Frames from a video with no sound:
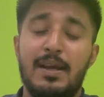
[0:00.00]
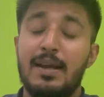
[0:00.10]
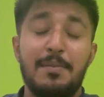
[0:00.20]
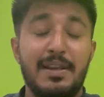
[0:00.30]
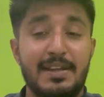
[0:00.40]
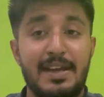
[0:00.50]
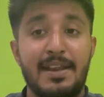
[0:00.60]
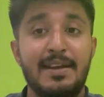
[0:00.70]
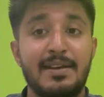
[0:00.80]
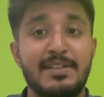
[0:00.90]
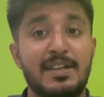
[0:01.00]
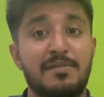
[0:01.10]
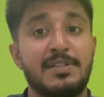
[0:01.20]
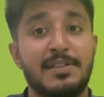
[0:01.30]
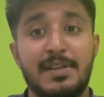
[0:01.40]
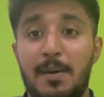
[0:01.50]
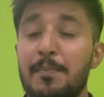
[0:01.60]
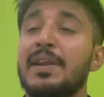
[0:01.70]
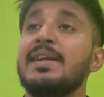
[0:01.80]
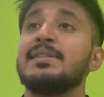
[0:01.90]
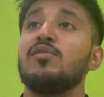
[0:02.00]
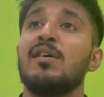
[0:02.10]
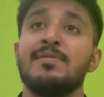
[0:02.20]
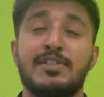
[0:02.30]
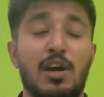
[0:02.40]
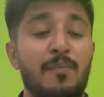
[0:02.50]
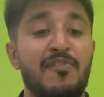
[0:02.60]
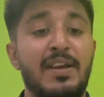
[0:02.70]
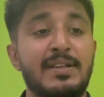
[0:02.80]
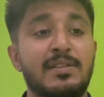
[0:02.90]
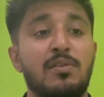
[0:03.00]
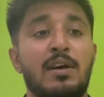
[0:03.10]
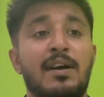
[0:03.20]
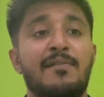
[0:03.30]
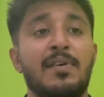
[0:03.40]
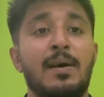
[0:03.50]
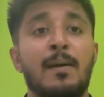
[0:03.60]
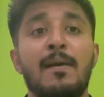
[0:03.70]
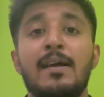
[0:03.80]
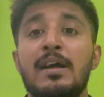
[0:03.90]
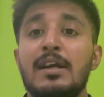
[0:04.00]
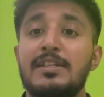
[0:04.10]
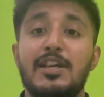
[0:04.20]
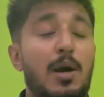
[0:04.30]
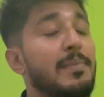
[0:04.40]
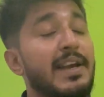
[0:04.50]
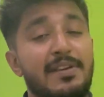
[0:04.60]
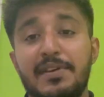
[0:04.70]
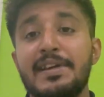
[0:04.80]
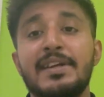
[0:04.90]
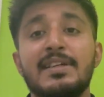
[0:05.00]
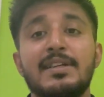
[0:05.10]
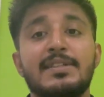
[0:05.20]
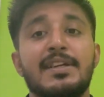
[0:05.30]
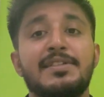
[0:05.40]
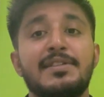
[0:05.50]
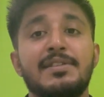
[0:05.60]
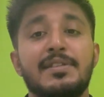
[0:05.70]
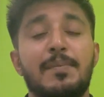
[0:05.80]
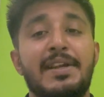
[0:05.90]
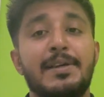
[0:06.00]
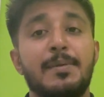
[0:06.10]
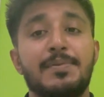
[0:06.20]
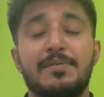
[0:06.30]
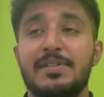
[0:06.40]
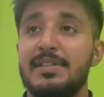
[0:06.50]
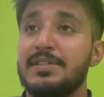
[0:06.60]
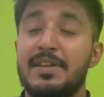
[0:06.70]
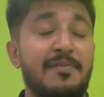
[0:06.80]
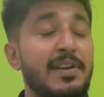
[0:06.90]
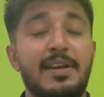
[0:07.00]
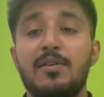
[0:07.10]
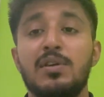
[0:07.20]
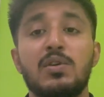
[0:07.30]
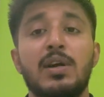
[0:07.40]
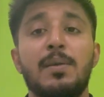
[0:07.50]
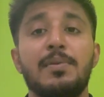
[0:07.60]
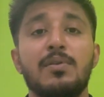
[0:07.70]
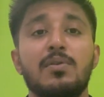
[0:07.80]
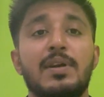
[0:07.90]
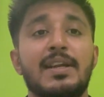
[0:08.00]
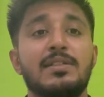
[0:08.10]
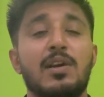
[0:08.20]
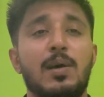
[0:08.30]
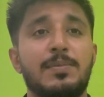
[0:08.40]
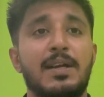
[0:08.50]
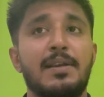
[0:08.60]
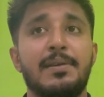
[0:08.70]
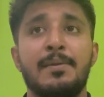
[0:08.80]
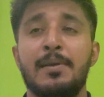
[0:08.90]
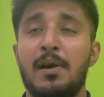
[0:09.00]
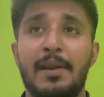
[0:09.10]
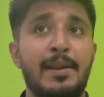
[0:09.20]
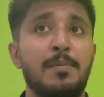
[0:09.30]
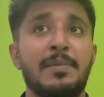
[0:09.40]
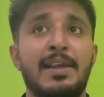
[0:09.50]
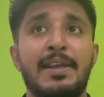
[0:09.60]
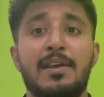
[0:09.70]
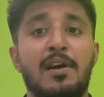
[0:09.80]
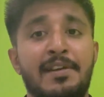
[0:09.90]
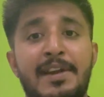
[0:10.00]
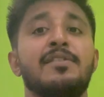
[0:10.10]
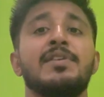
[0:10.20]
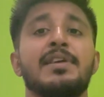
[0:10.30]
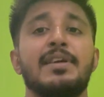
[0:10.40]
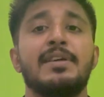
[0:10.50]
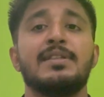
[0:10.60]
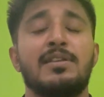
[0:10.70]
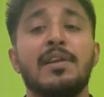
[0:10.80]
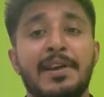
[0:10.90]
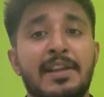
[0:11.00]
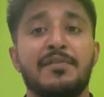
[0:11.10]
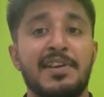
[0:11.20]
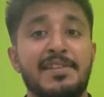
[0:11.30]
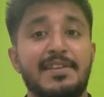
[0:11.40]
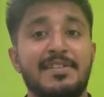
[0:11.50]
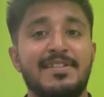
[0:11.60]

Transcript: i mean career services companies you have job fairs you have uh, job networking sessions meetups which is definitely going to help you to get jobs and your alumni your network is your net worth